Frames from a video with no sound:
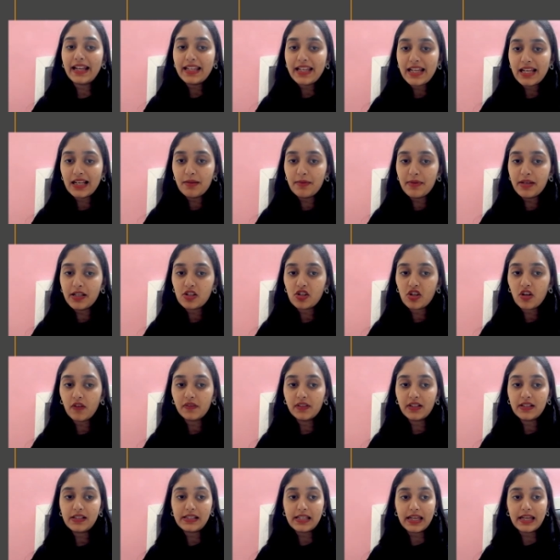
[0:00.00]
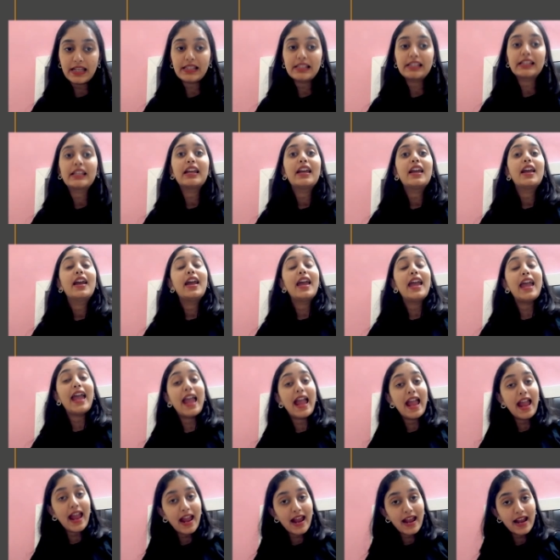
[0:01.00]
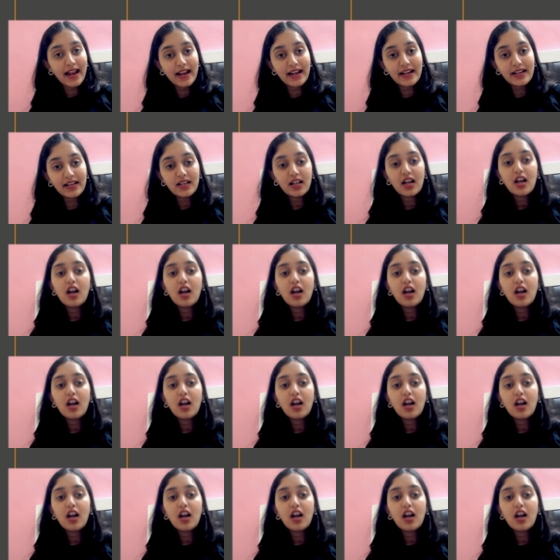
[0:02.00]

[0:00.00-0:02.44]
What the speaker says: elements of the sets. And